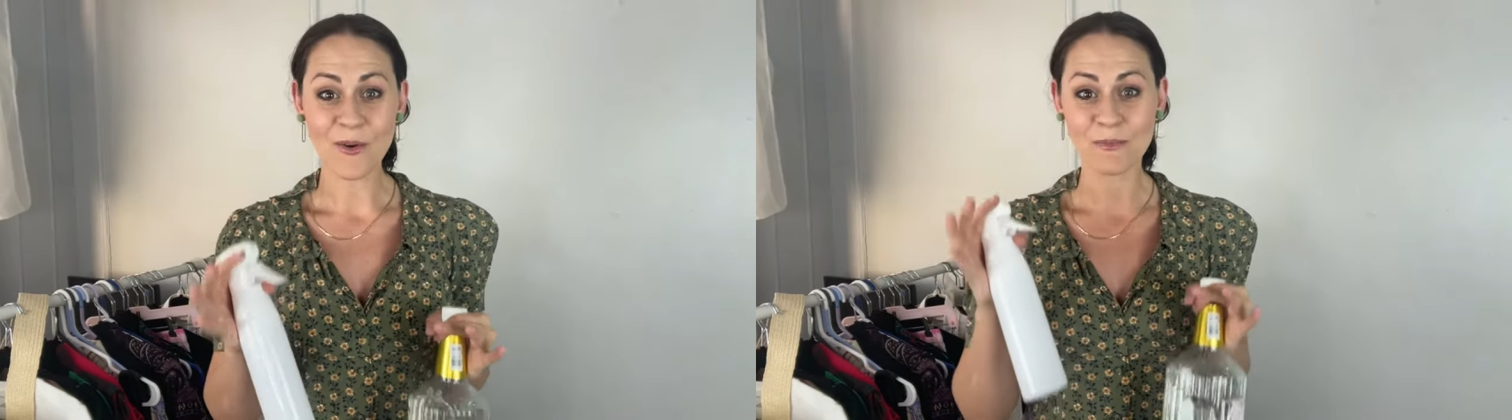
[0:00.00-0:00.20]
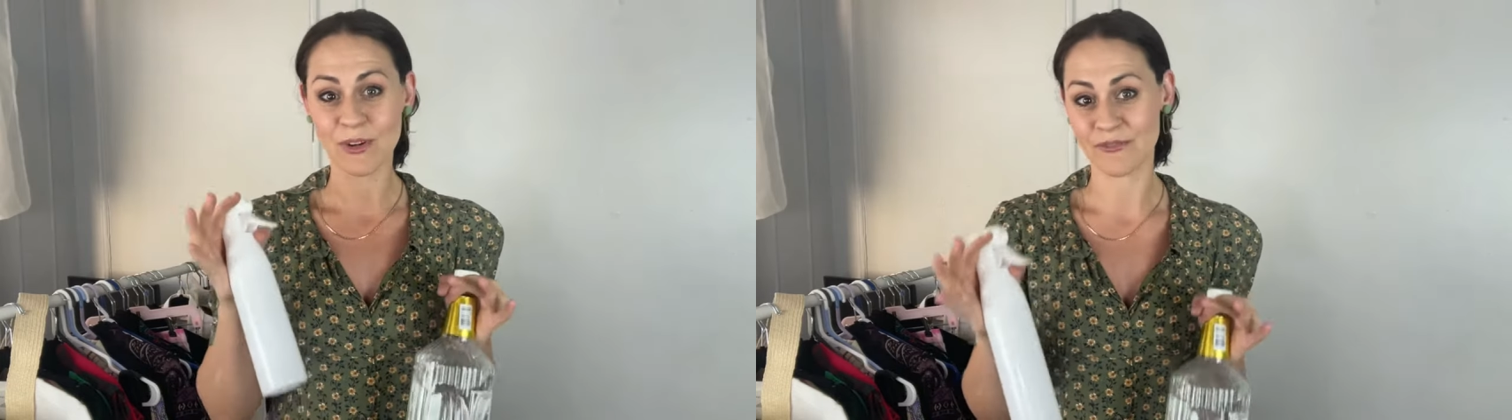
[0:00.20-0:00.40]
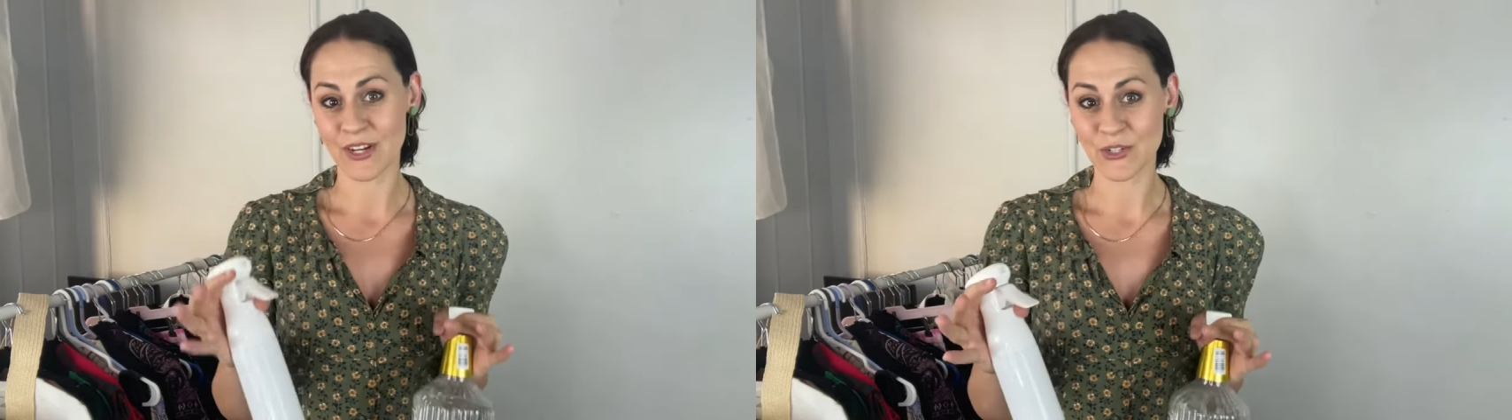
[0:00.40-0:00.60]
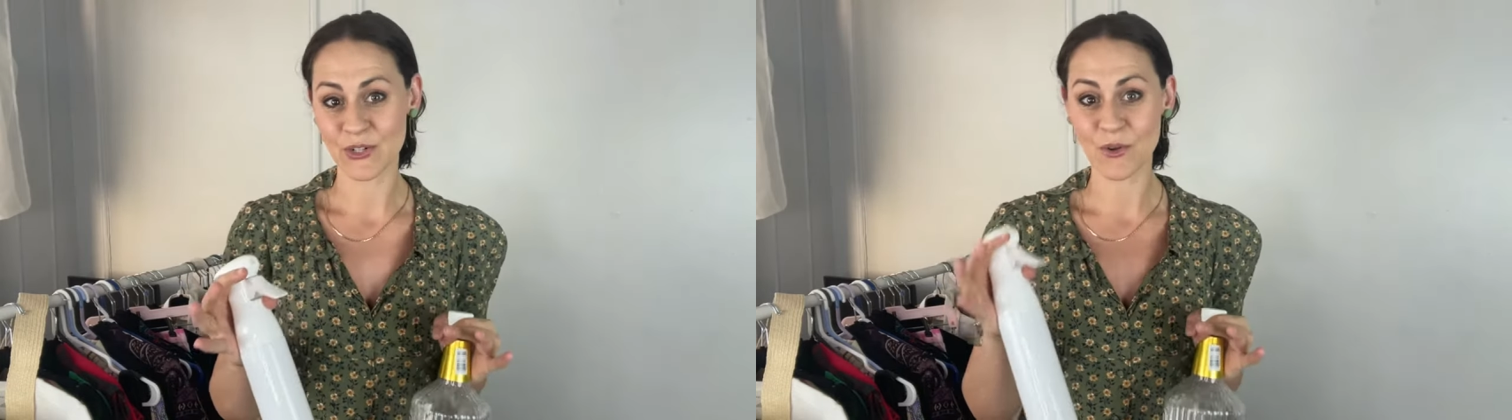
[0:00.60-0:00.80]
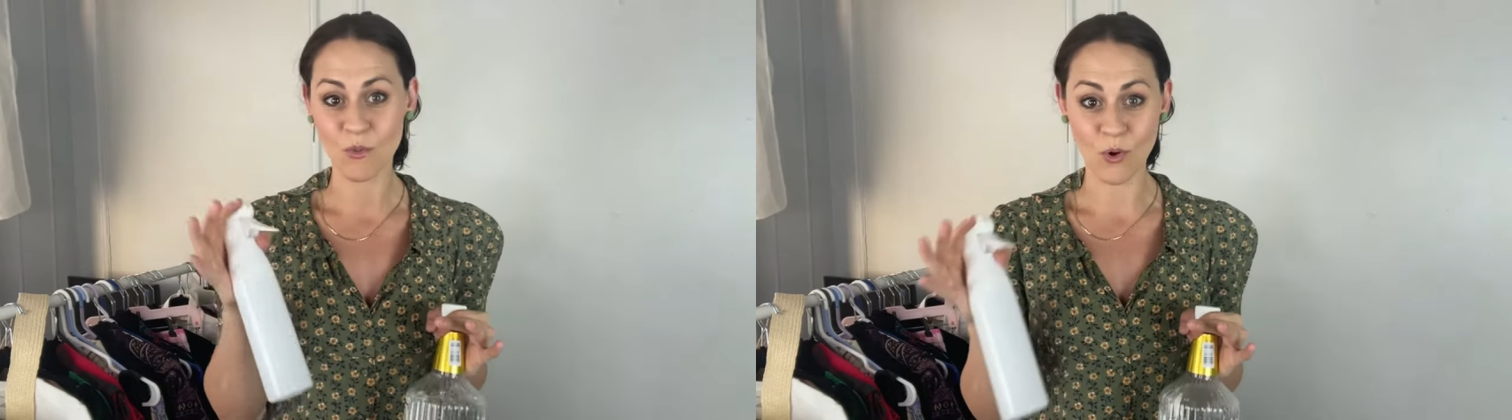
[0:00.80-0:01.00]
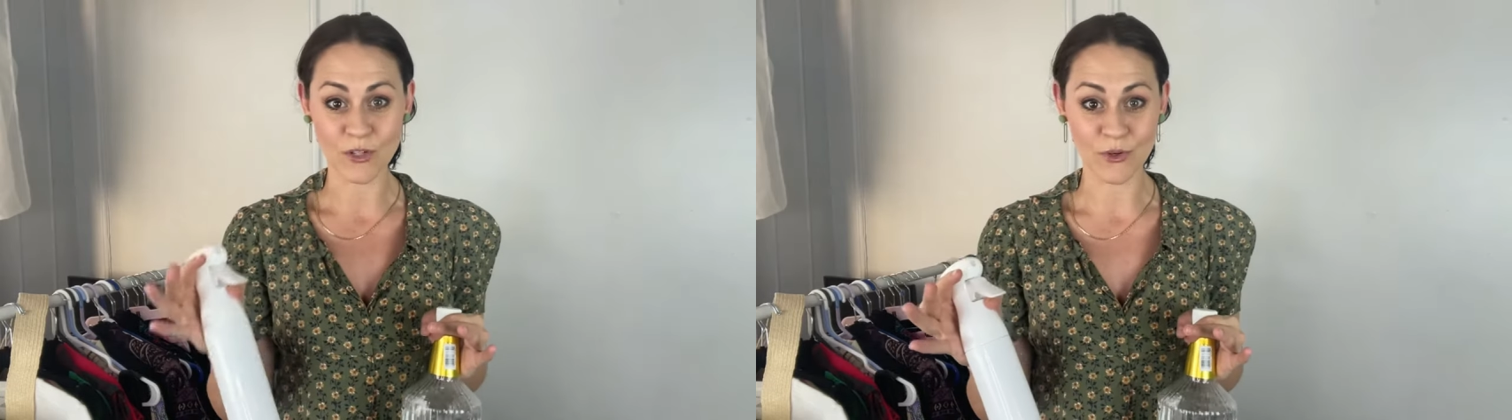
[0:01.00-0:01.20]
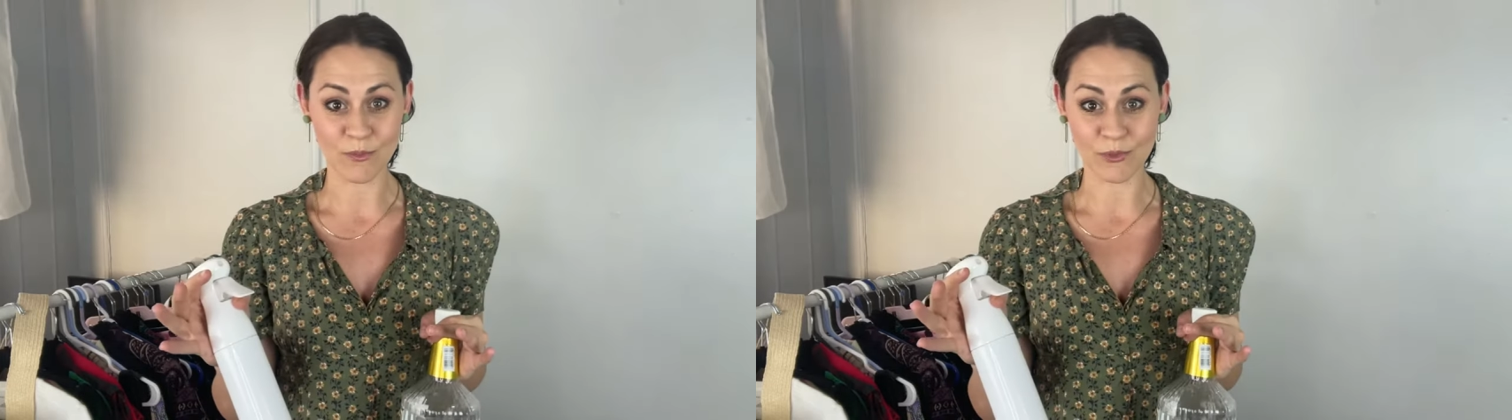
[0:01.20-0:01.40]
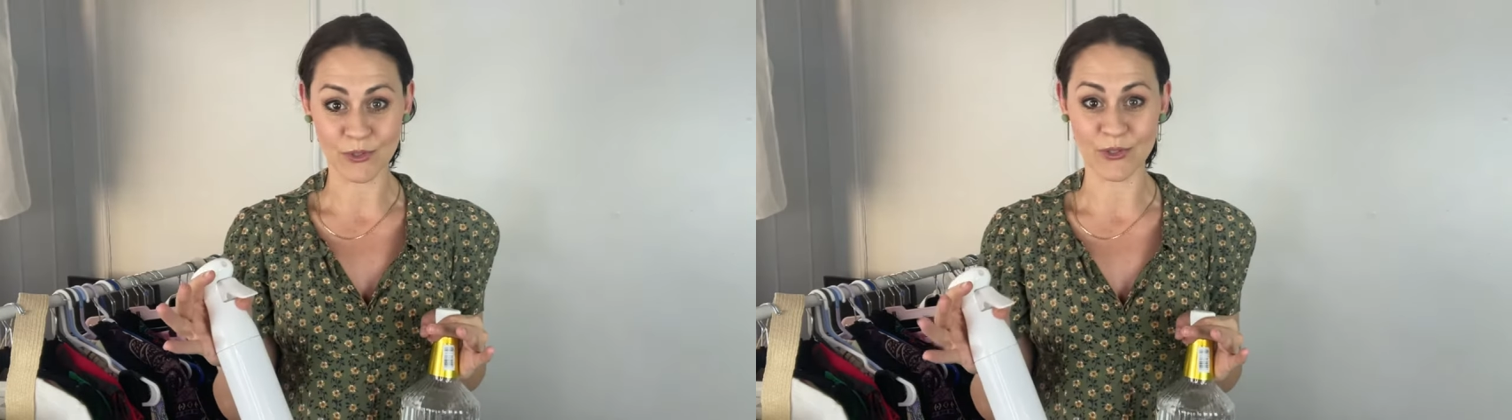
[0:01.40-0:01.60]
professional wardrobe
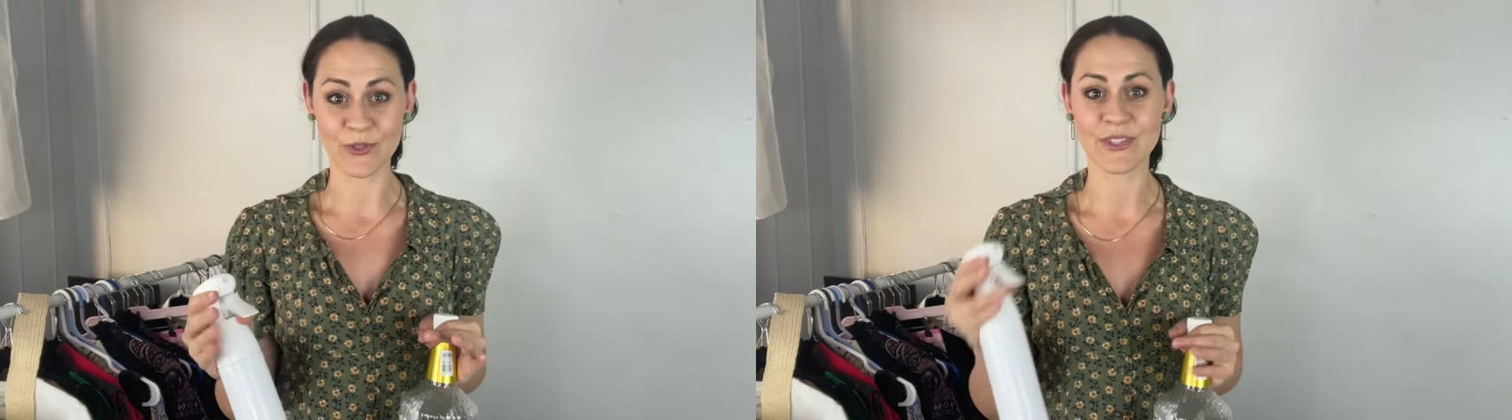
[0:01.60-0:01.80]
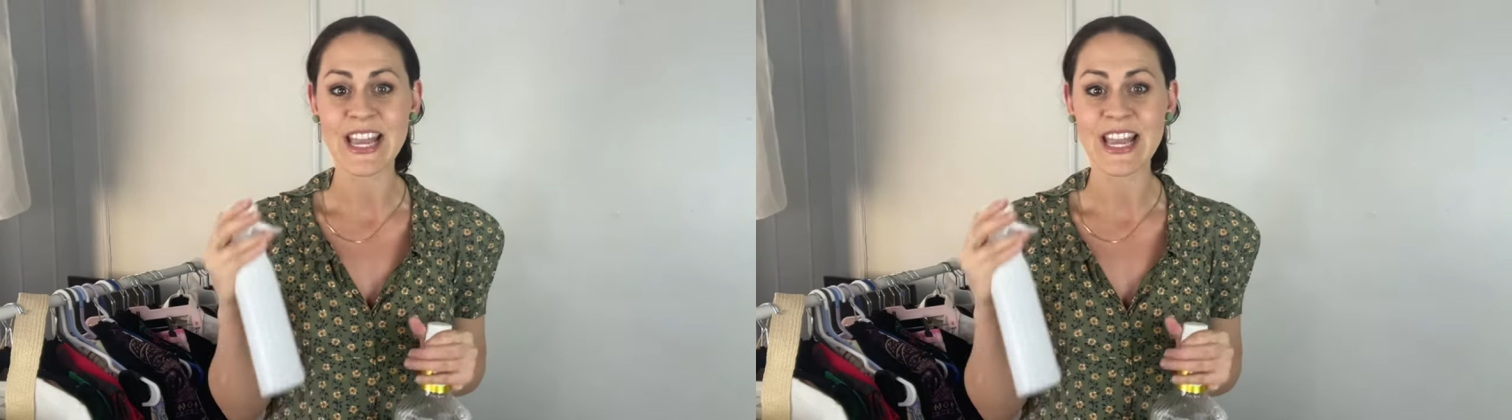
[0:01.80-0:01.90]
crews